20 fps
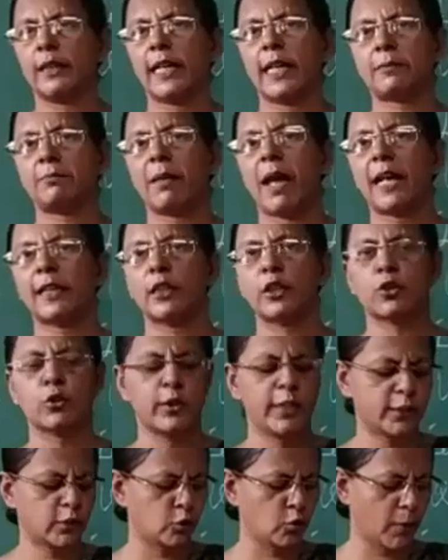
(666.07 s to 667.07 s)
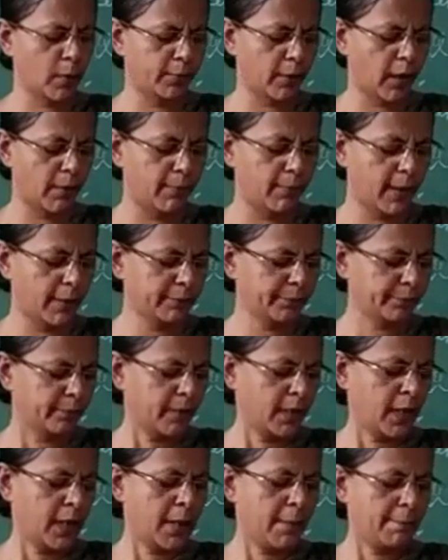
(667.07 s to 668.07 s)
That magnitude is no
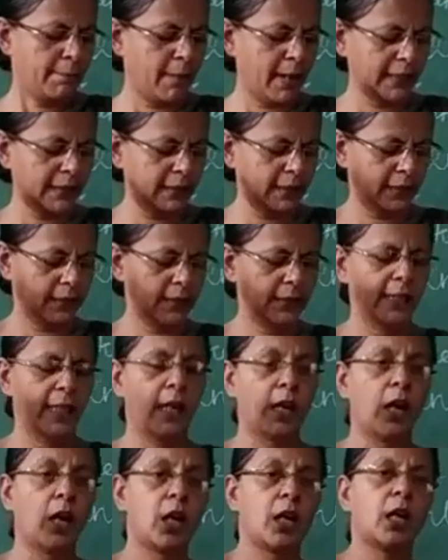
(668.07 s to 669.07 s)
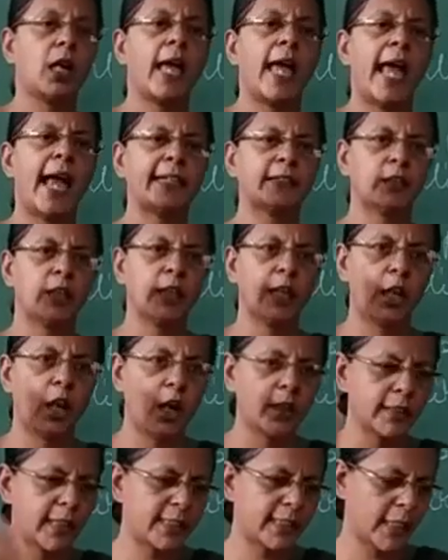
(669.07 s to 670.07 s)
problem, but they are acting
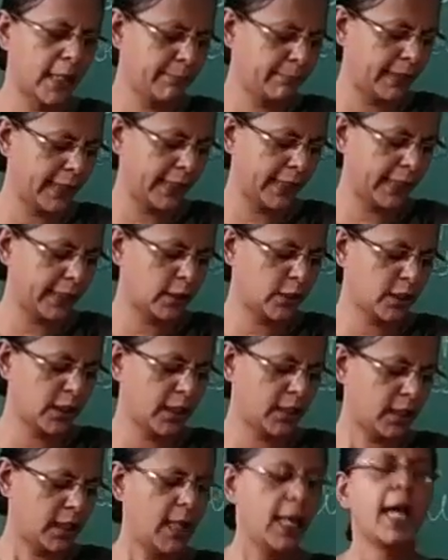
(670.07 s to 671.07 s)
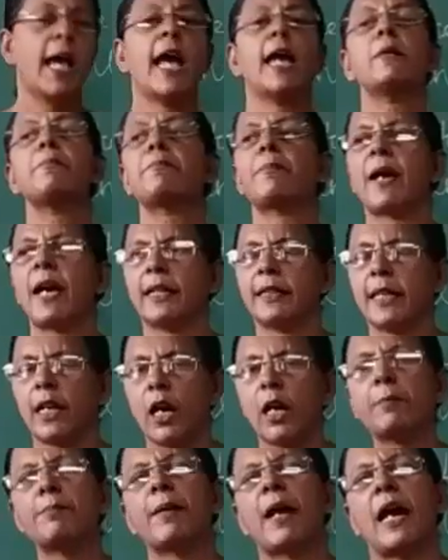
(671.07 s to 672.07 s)
along the same direction and they
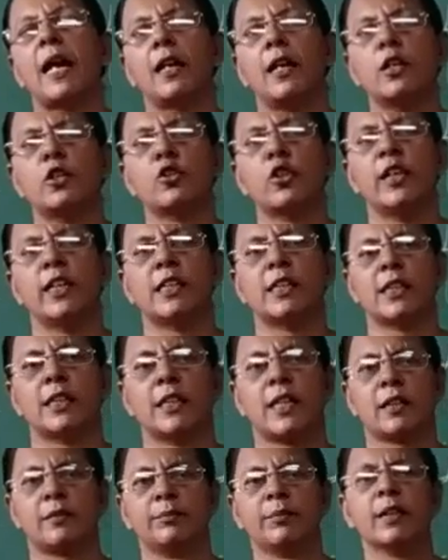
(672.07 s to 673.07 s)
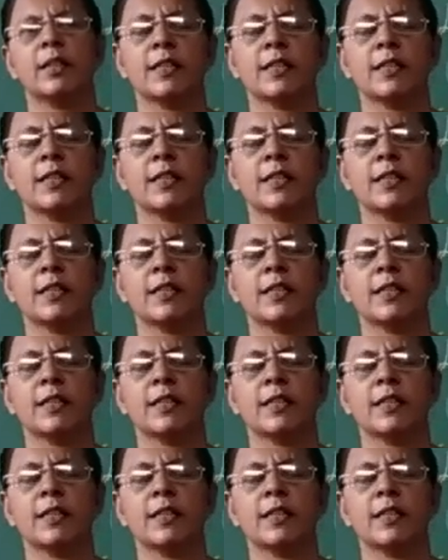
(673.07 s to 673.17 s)
are parallel to each other.